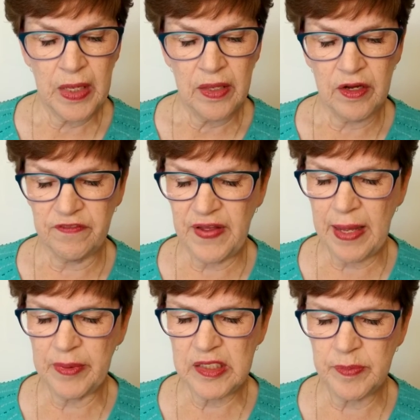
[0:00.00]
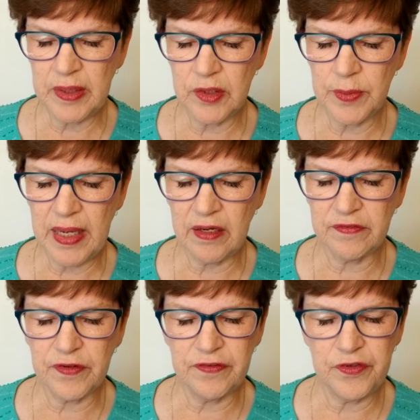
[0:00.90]
their families milled around
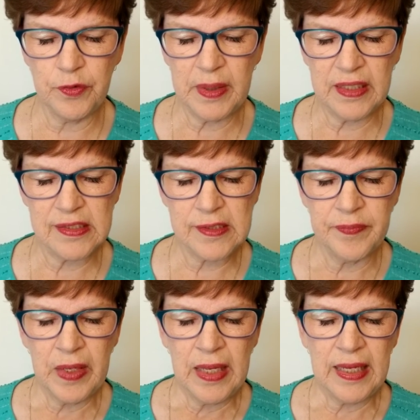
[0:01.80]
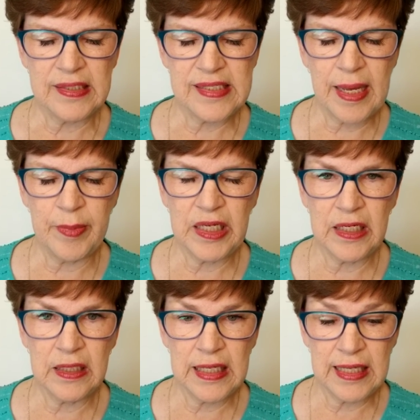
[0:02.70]
for a few minutes, examining the